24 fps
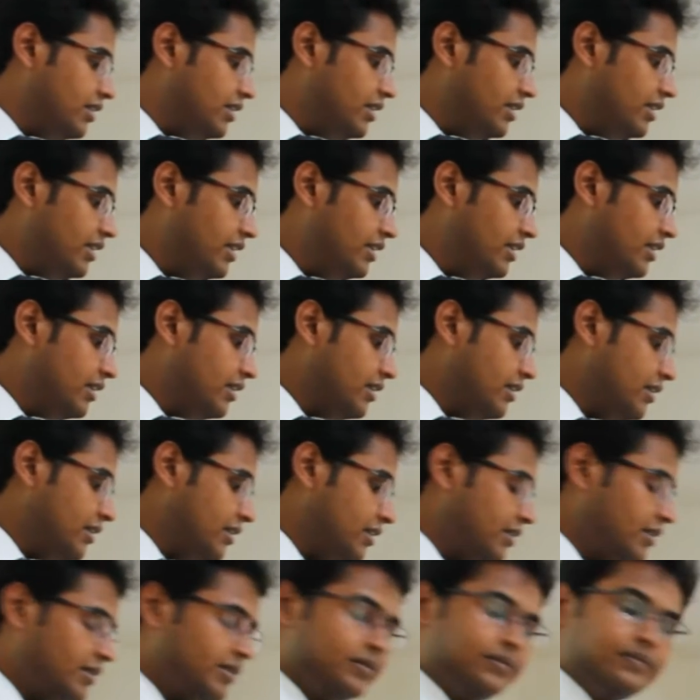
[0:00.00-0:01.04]
in
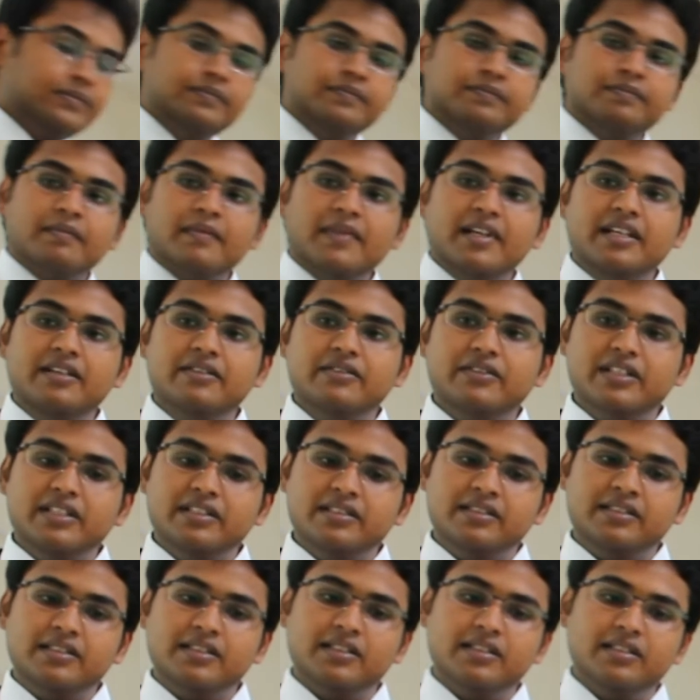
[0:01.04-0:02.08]

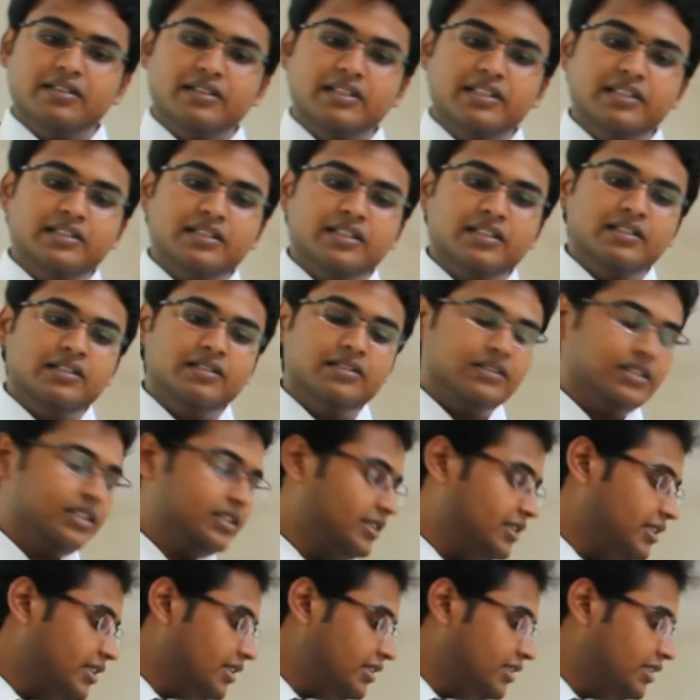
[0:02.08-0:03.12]
recent
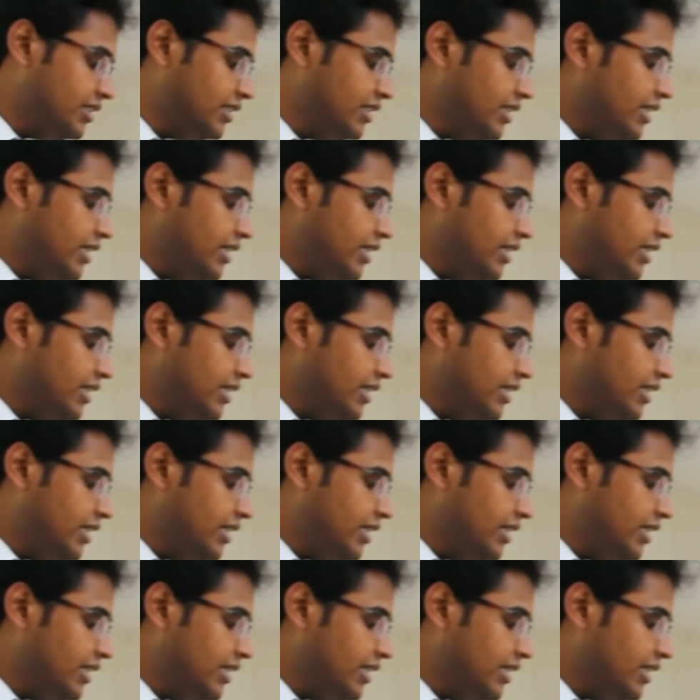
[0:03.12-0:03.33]
research,